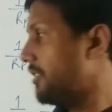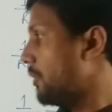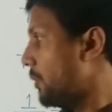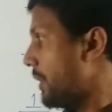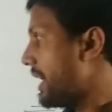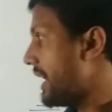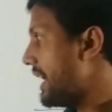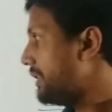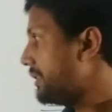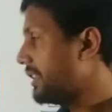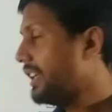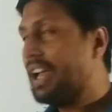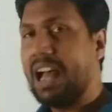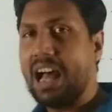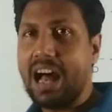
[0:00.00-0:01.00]

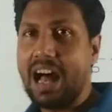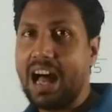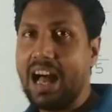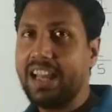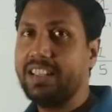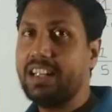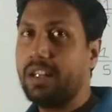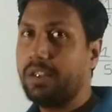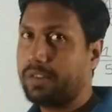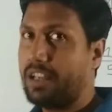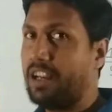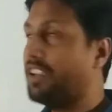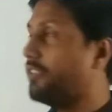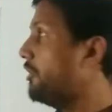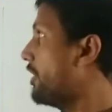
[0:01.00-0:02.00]
Whereas I, that is
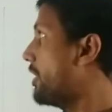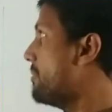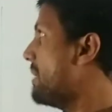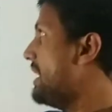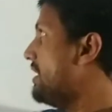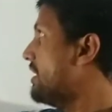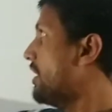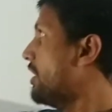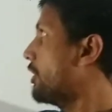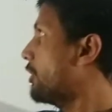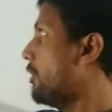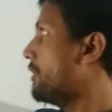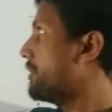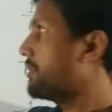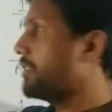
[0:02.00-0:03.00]
current, will remain
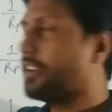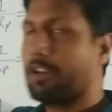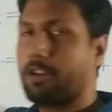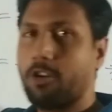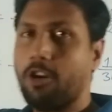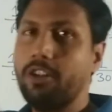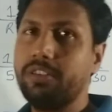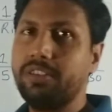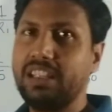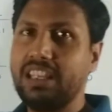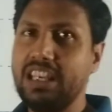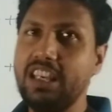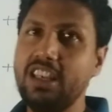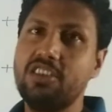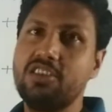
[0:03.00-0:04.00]
constant across
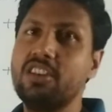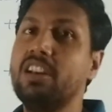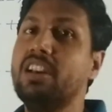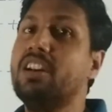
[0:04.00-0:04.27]
each